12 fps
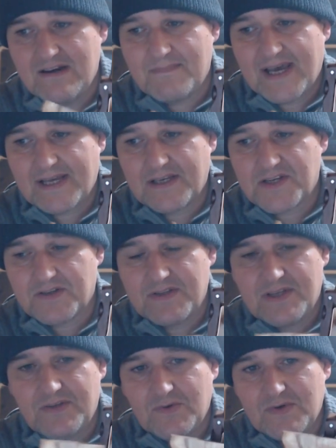magnets on
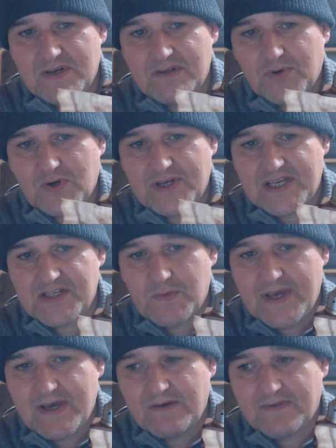the door, the body as
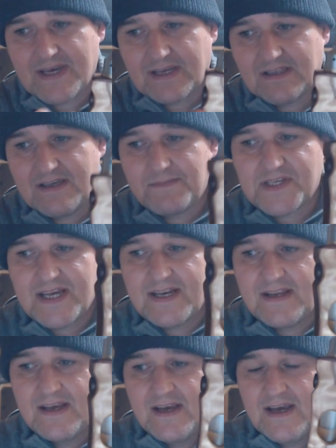well, that clips
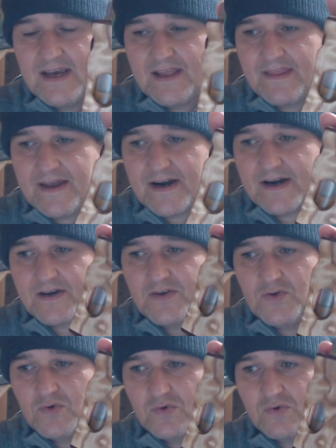in. There are
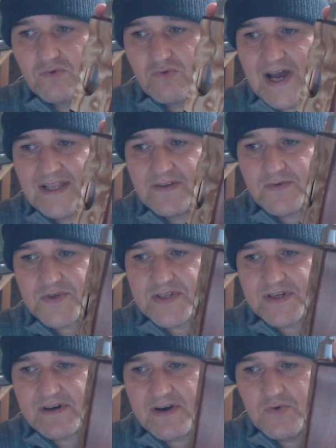no rattles,
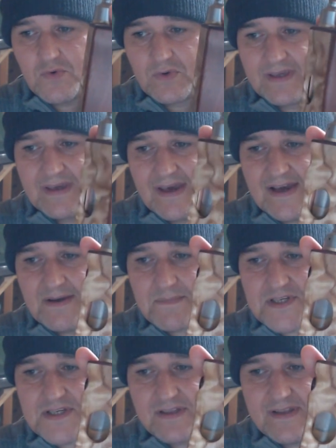there are no
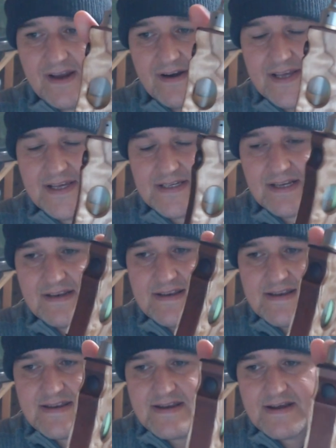gaps, there is
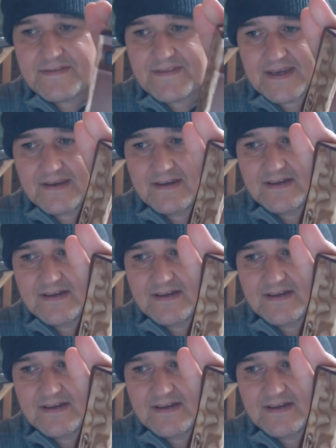nothing,